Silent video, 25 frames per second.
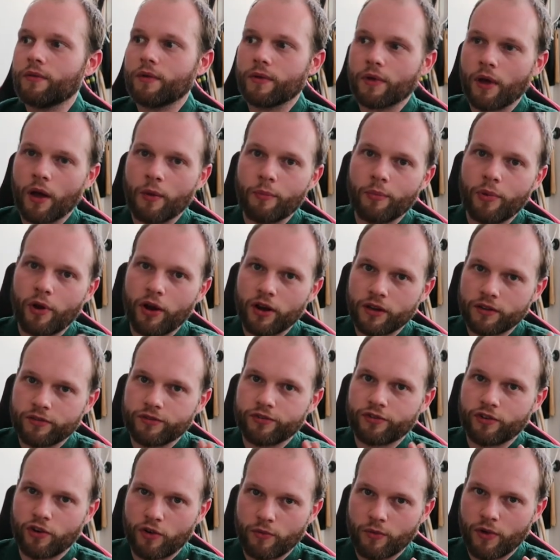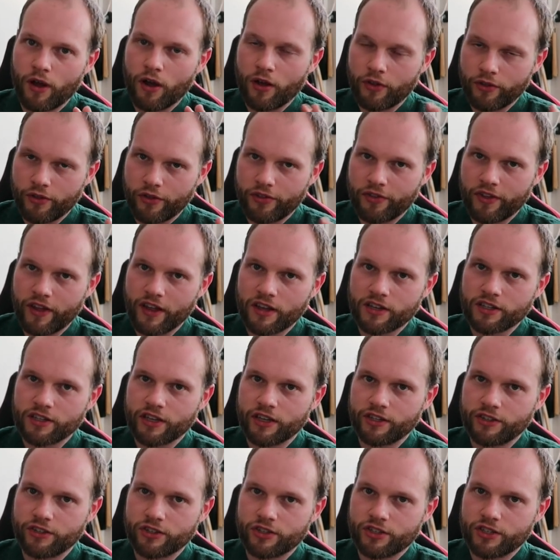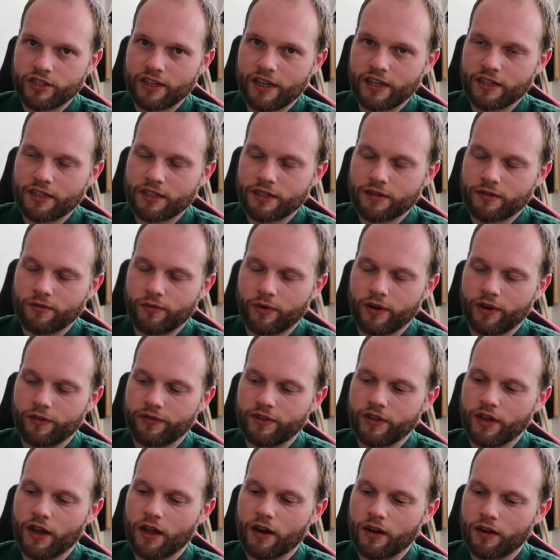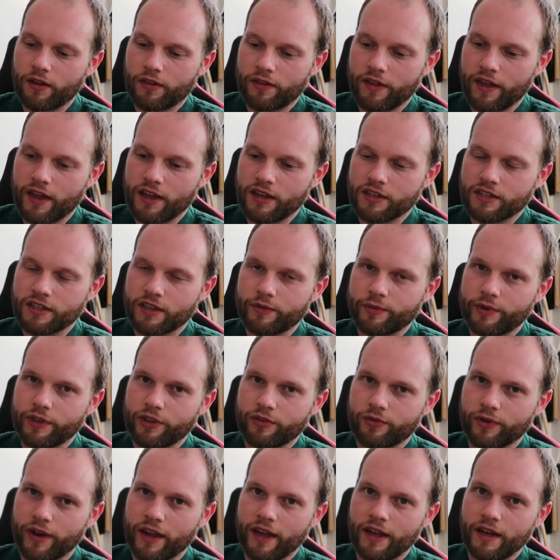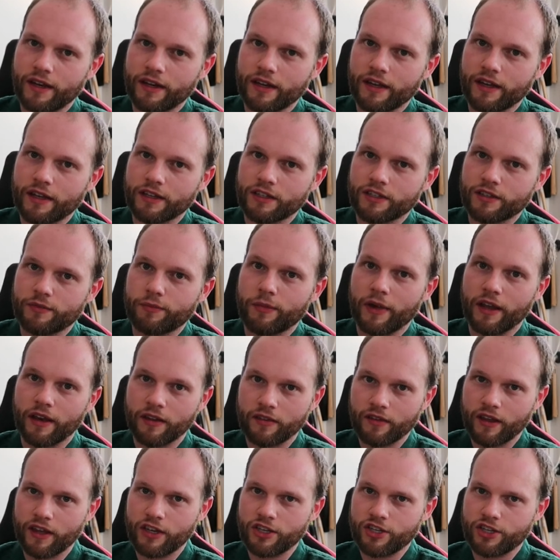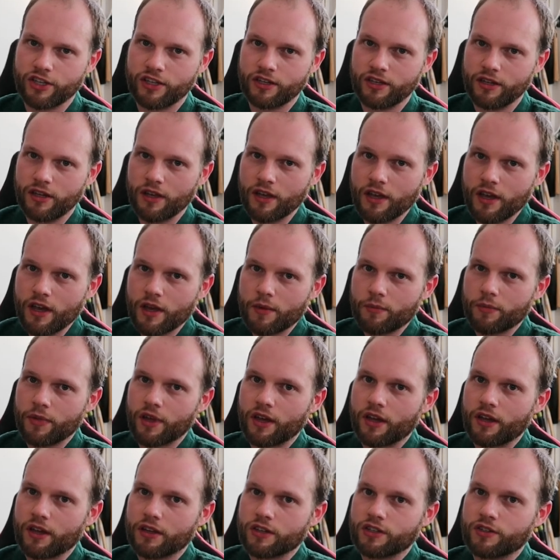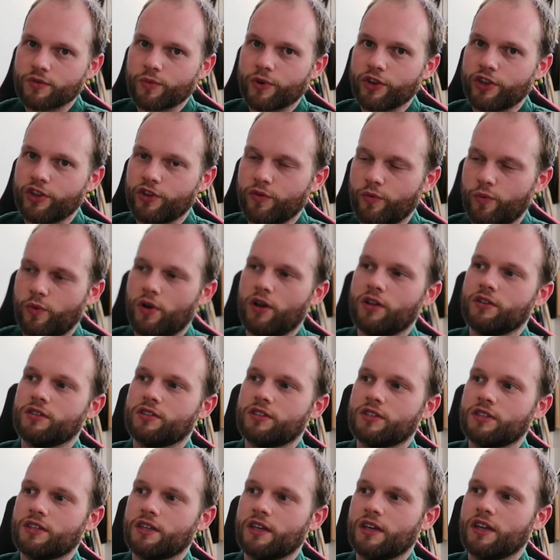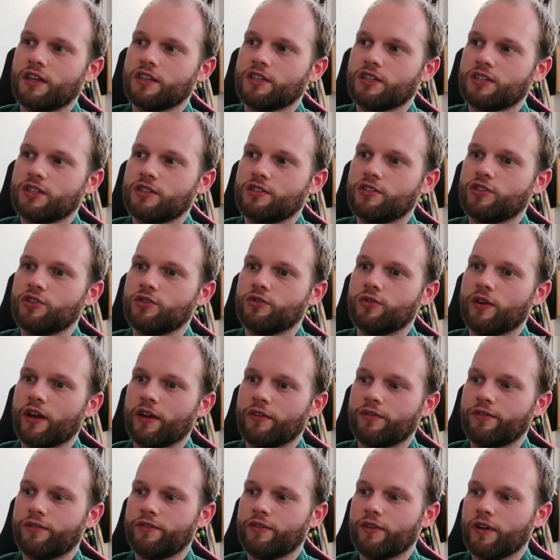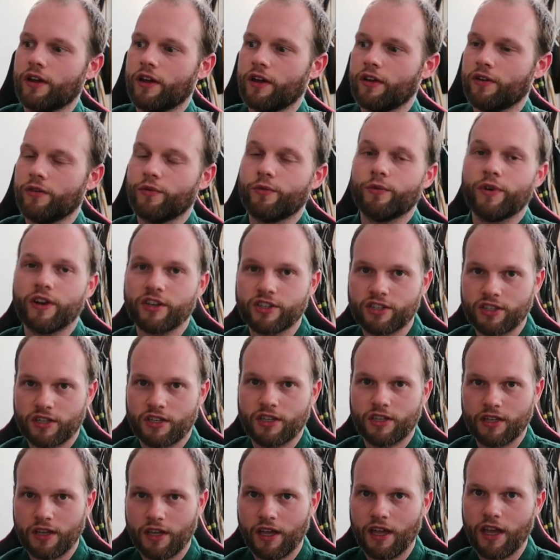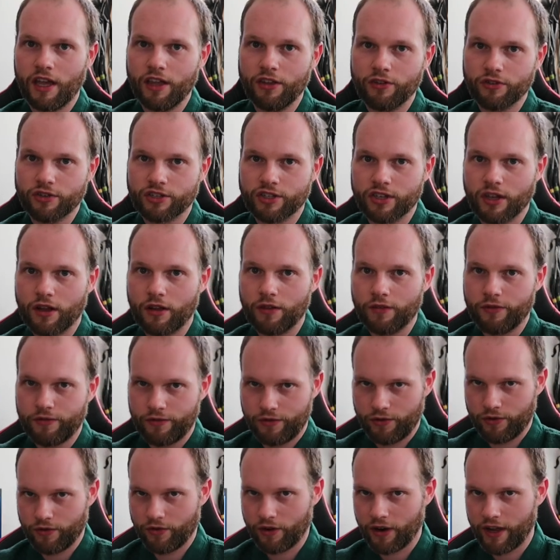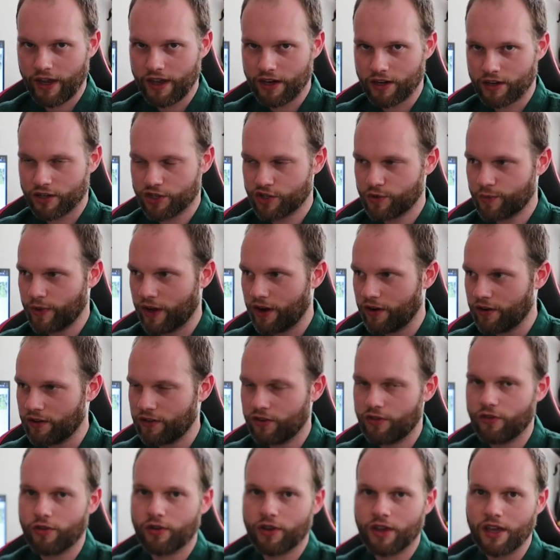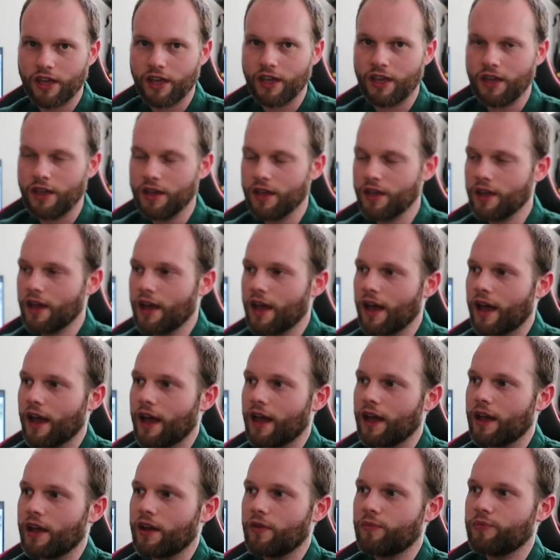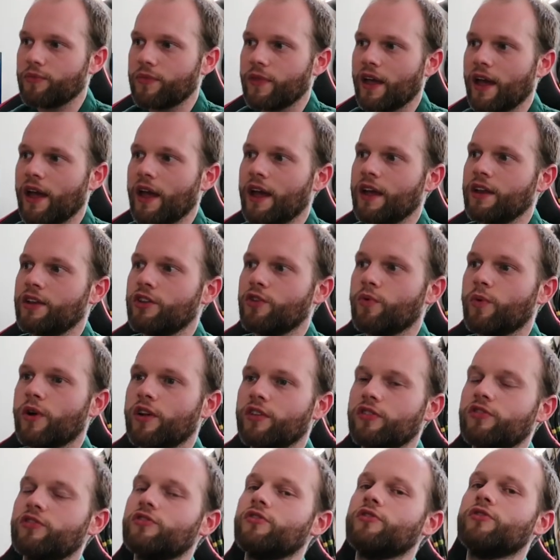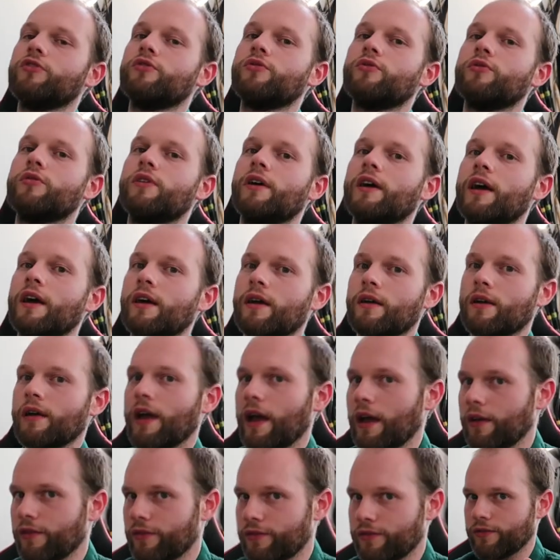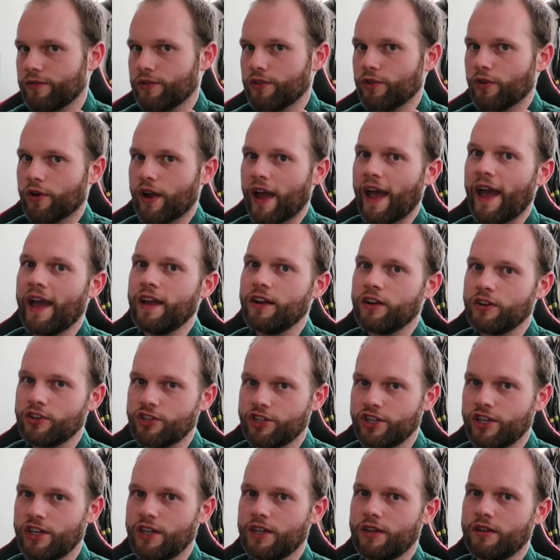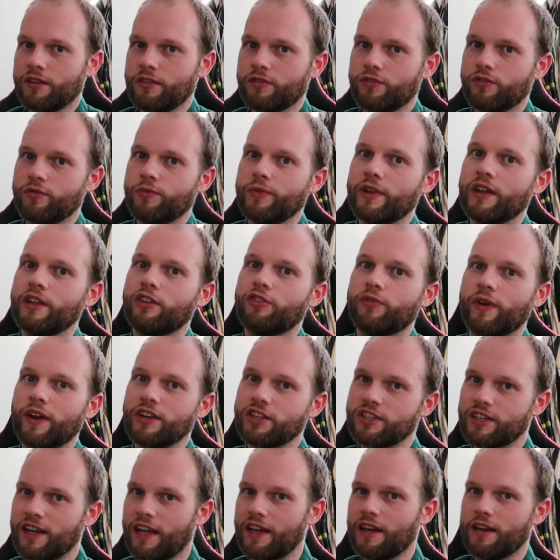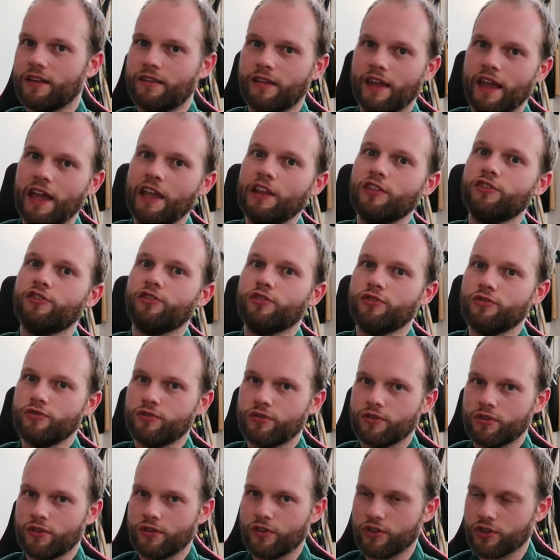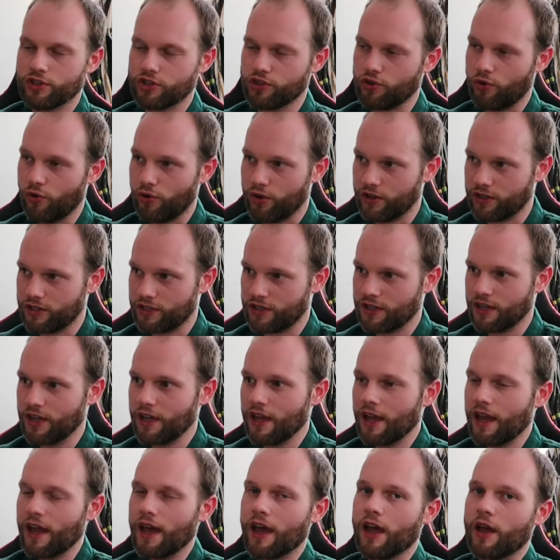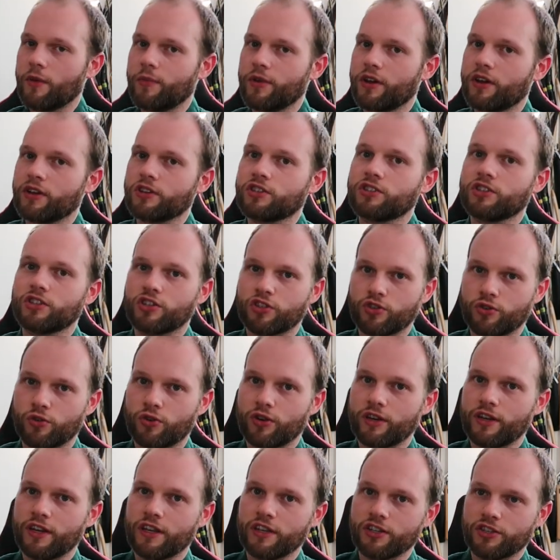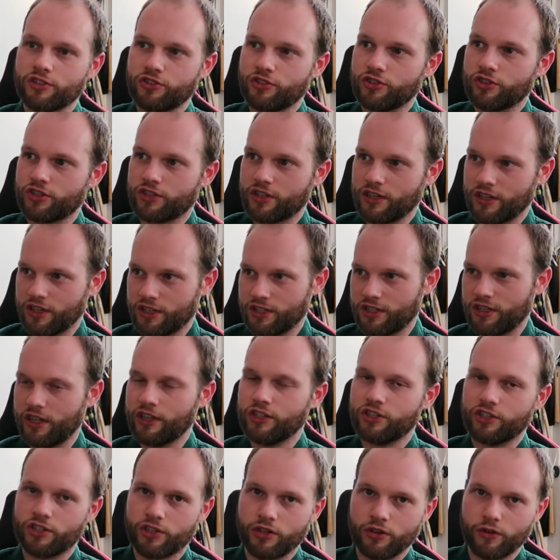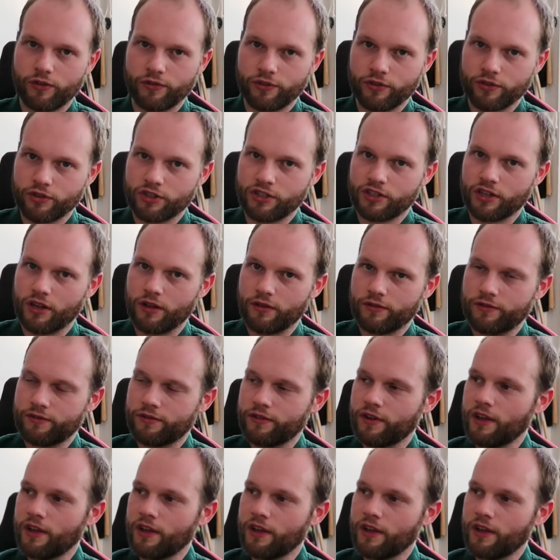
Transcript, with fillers: apart from all the things I just said, one of the other things that we train is meditation, because what you want is to have uh, rest in yourself, your inner spirit, your key, um, and you want to have your energy to being translated into the sword uh, because the sword is just an extension of yourself.